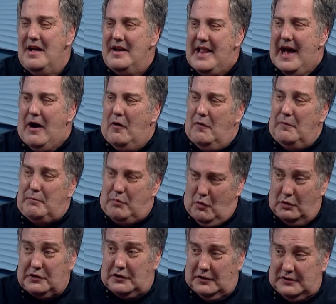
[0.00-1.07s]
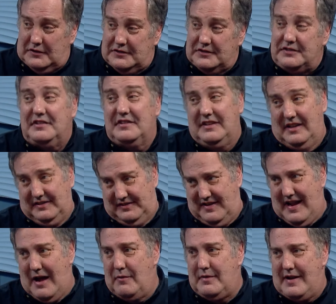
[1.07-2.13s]
Now, Poor Girls is
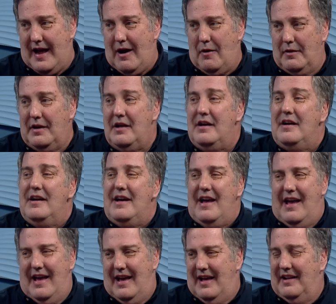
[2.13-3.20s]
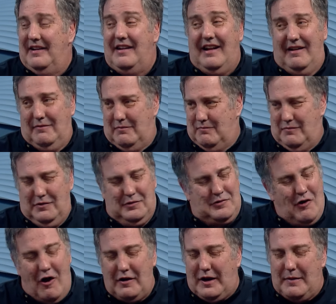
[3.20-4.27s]
downtown, and we were
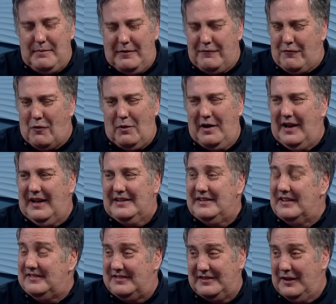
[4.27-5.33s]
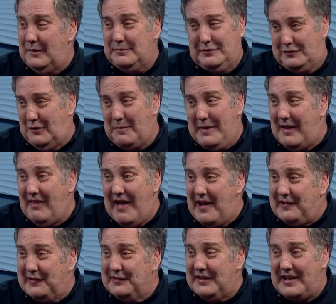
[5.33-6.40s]
talking beforehand. It seems to me
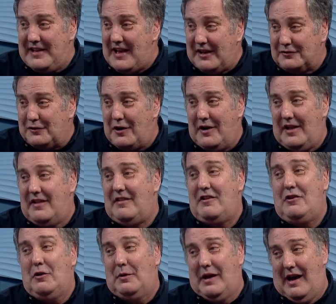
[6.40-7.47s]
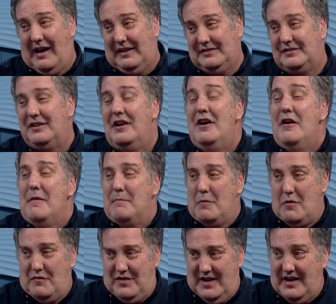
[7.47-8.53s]
like only yesterday that you guys
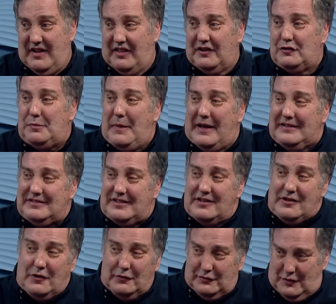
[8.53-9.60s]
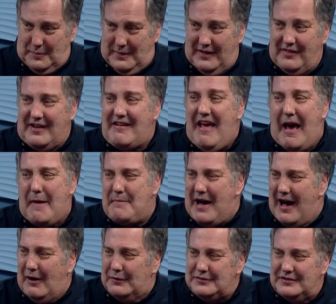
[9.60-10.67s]
moved into the space that used to be the tap
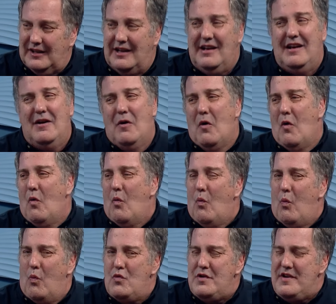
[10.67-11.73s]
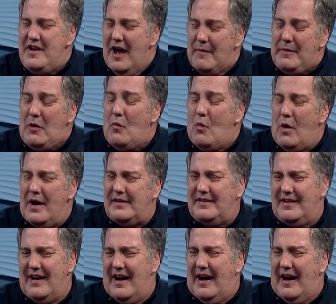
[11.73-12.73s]
house. Mm-hmm. Tell me what